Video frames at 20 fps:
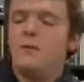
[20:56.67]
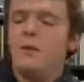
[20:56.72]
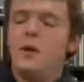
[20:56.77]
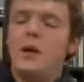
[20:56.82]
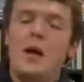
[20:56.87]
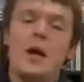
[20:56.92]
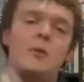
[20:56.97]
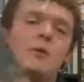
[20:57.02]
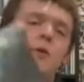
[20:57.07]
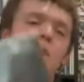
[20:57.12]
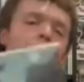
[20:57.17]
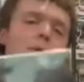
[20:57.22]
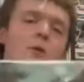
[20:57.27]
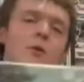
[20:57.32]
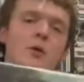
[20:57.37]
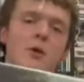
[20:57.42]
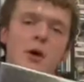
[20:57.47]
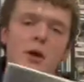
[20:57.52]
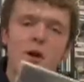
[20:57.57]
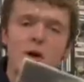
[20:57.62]
Abbey
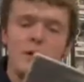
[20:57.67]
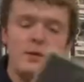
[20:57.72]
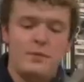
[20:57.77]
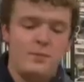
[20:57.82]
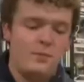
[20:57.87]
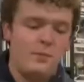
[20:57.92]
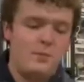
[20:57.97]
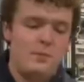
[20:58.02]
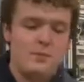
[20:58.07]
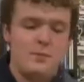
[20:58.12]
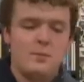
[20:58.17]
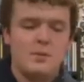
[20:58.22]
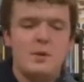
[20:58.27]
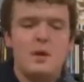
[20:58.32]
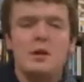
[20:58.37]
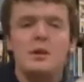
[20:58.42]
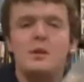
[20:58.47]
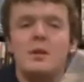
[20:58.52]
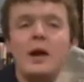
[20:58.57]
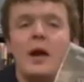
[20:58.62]
Road on
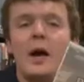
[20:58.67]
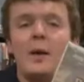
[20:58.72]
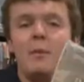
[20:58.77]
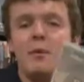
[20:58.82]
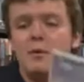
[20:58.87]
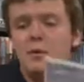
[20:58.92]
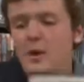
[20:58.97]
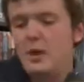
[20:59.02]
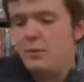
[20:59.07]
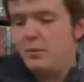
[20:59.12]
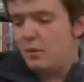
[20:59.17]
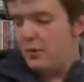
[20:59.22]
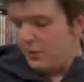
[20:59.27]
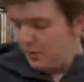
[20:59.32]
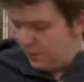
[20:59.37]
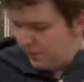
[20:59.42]
the Apple label.